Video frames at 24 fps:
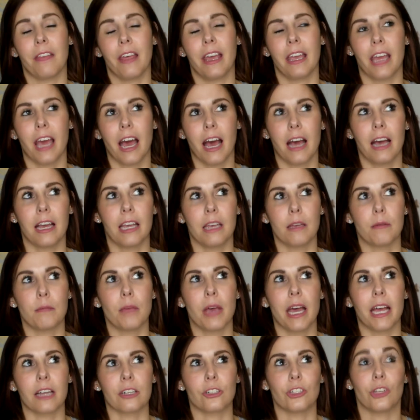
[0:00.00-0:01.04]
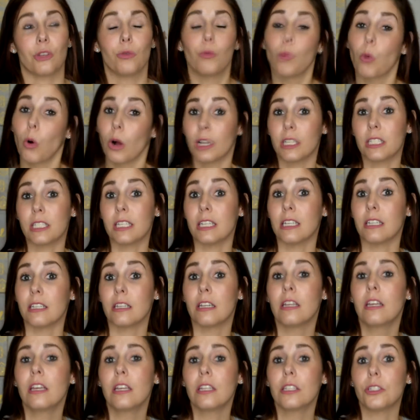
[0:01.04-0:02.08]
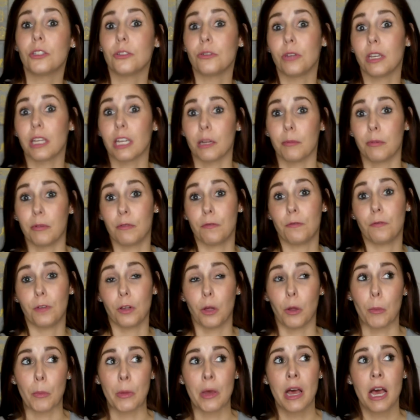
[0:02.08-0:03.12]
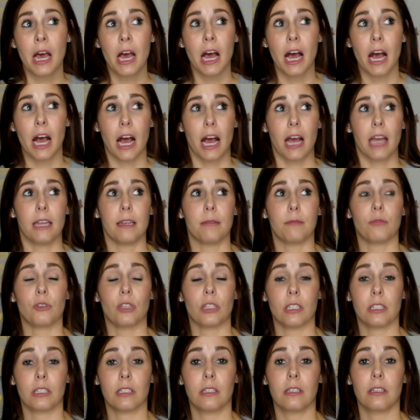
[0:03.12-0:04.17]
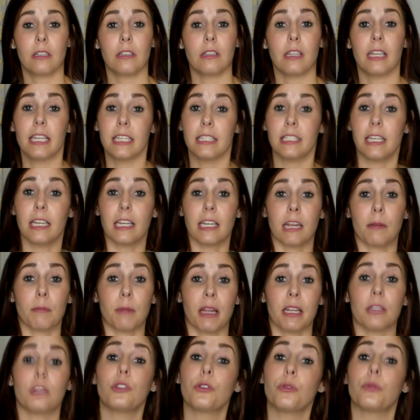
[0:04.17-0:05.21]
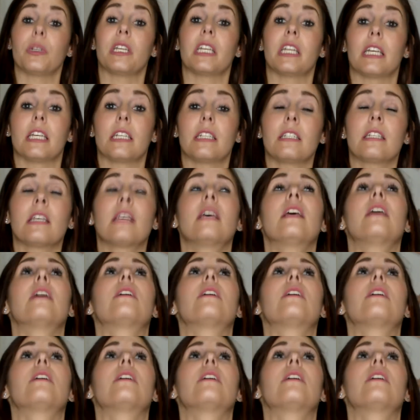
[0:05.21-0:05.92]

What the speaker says: Like, I am actually wanting to get up and film. I am just lazy and I'm not doing it.